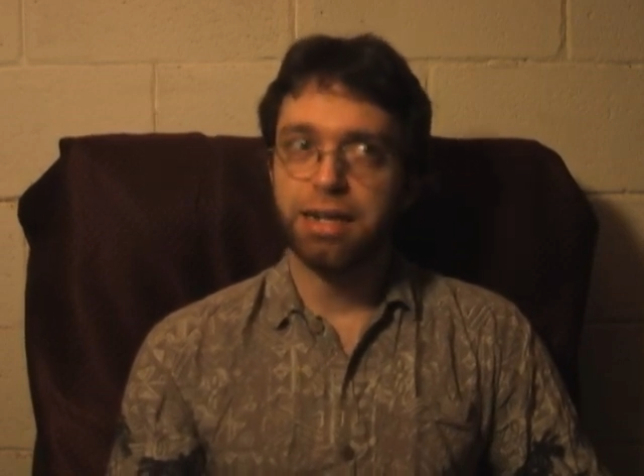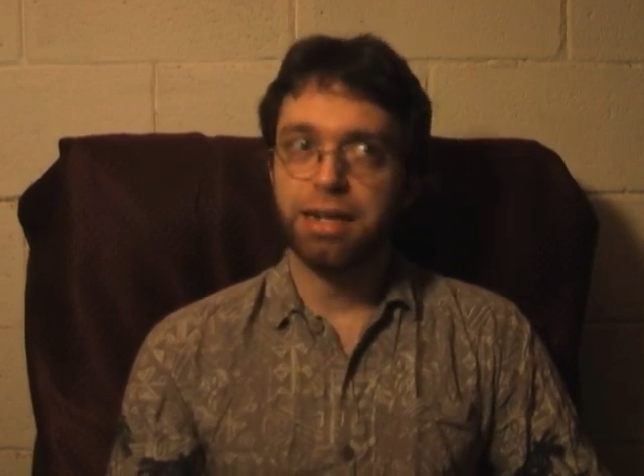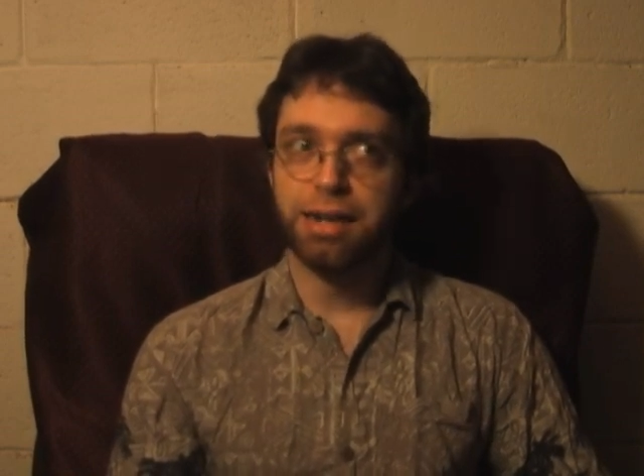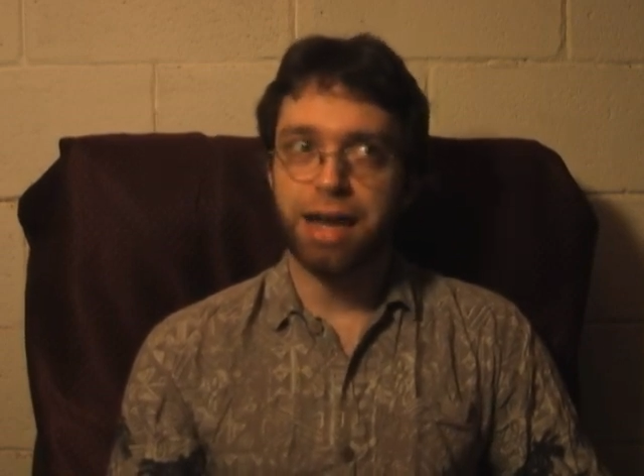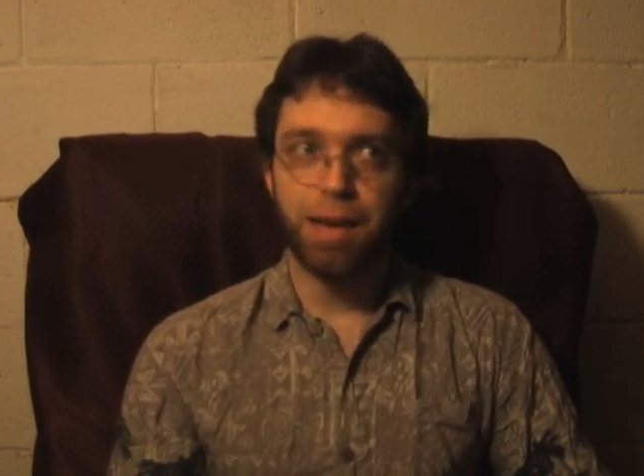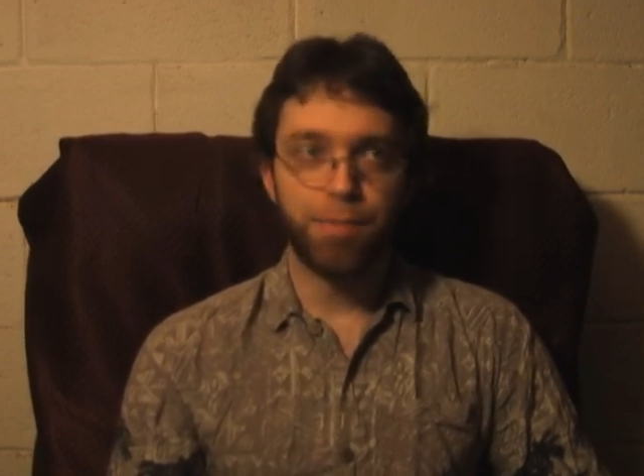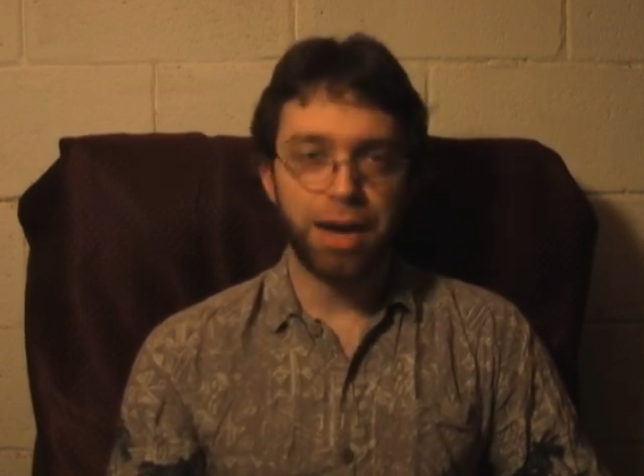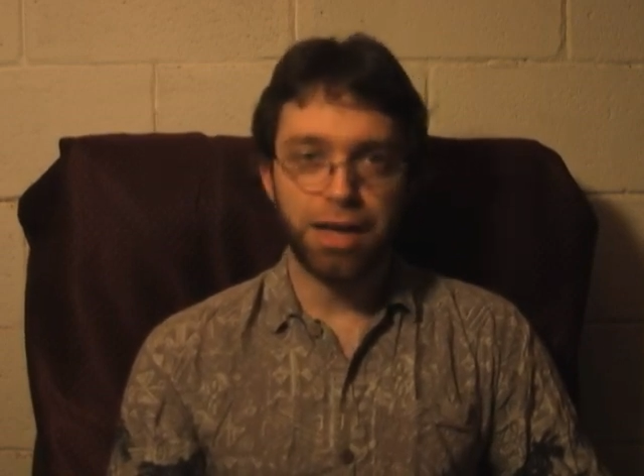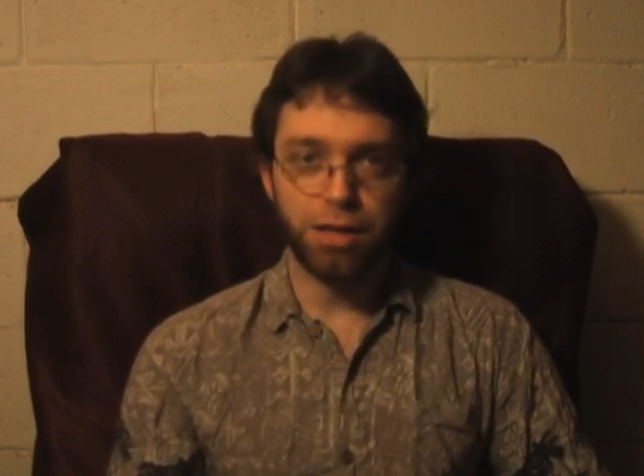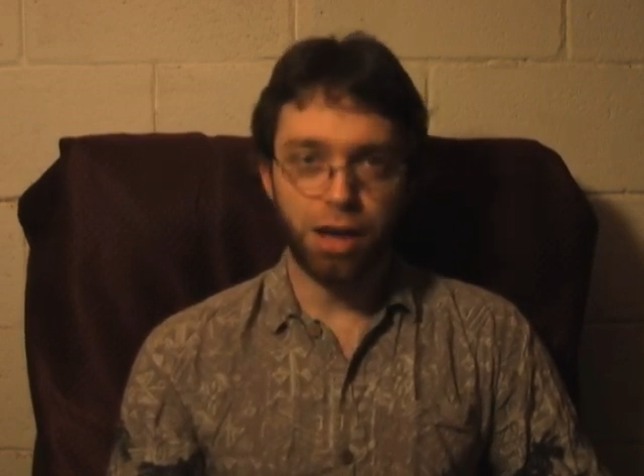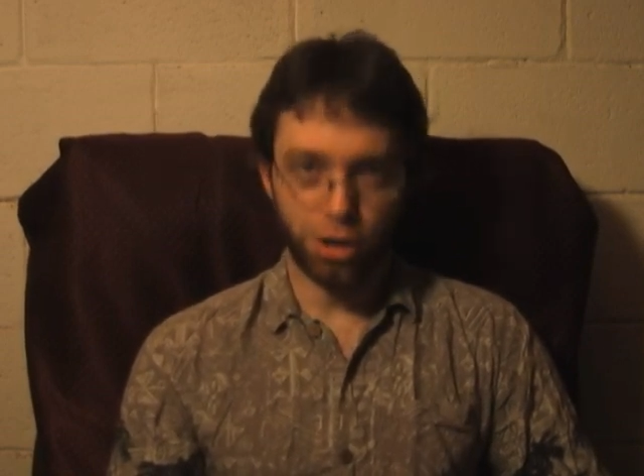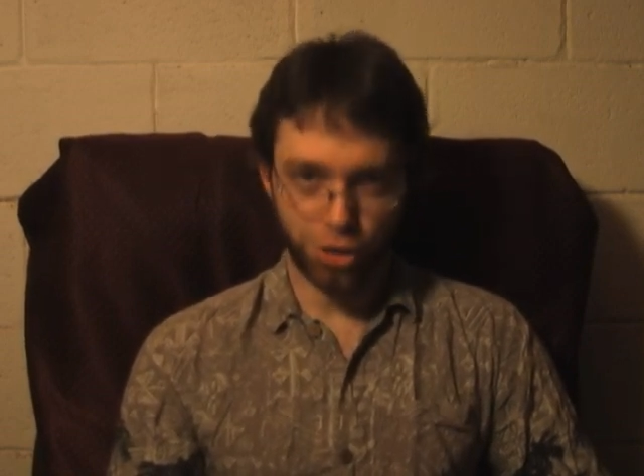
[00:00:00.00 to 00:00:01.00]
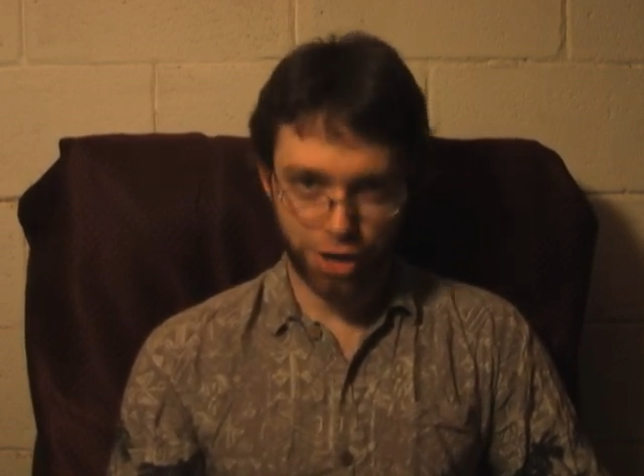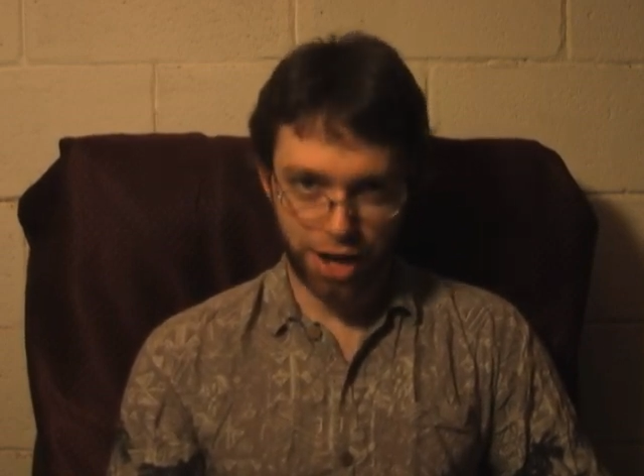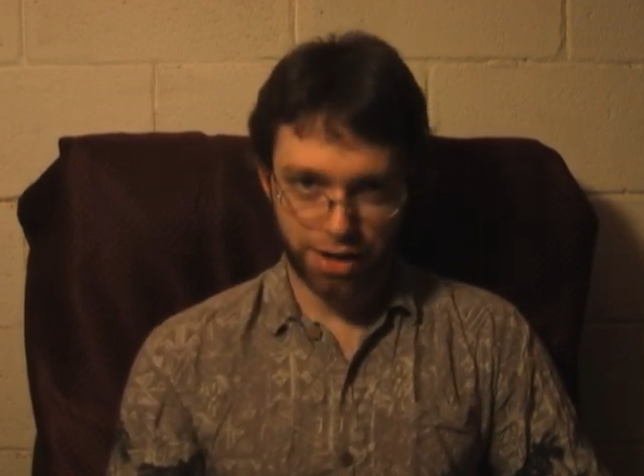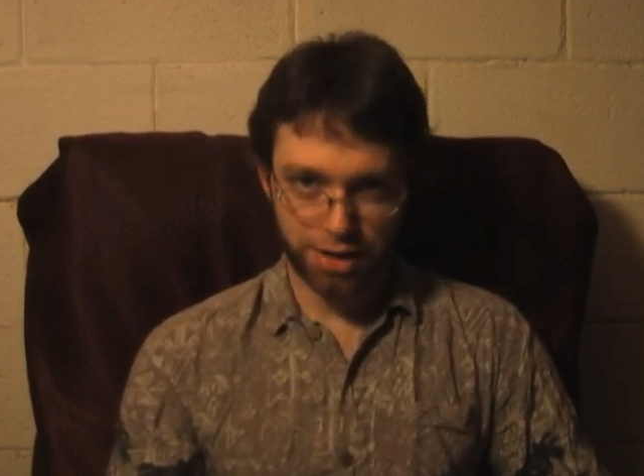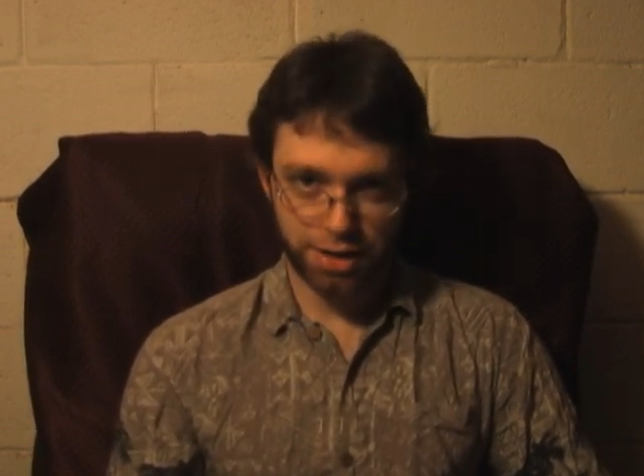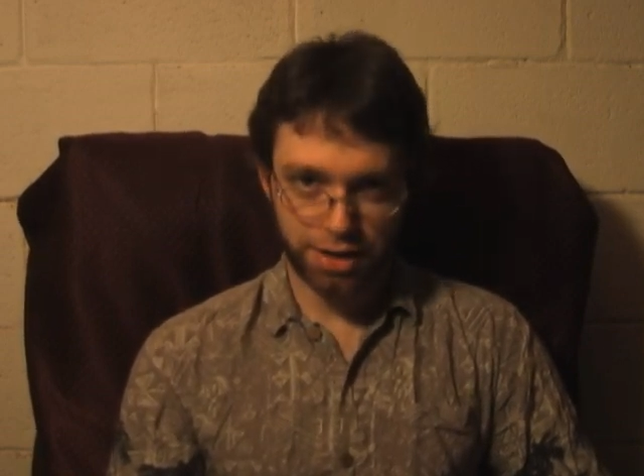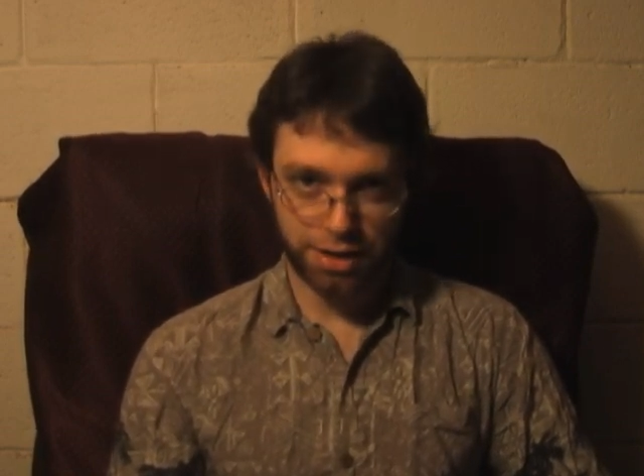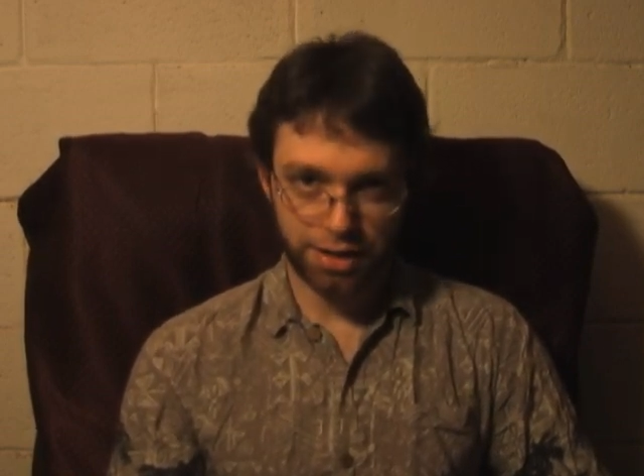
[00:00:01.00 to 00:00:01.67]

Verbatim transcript: Not by a long shot.